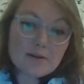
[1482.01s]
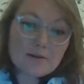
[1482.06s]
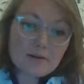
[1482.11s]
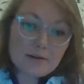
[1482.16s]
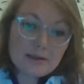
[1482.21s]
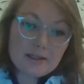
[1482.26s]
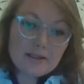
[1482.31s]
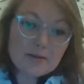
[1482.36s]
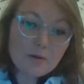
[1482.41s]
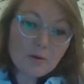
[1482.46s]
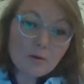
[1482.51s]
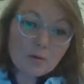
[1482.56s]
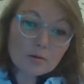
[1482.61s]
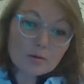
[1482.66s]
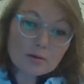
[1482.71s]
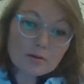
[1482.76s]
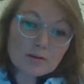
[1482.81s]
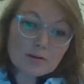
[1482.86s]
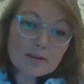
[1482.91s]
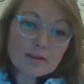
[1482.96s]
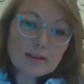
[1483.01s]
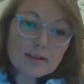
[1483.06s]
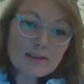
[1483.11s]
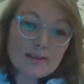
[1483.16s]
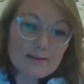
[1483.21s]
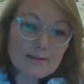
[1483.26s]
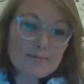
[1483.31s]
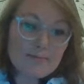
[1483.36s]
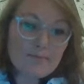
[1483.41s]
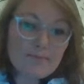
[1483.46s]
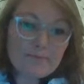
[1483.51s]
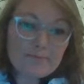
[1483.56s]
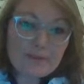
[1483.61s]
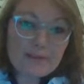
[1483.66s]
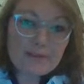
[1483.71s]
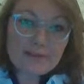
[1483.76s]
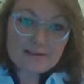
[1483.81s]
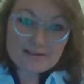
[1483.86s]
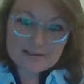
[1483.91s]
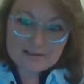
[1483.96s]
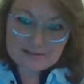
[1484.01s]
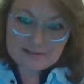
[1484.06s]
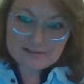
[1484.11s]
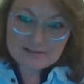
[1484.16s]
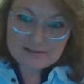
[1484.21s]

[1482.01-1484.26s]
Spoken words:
So in all, this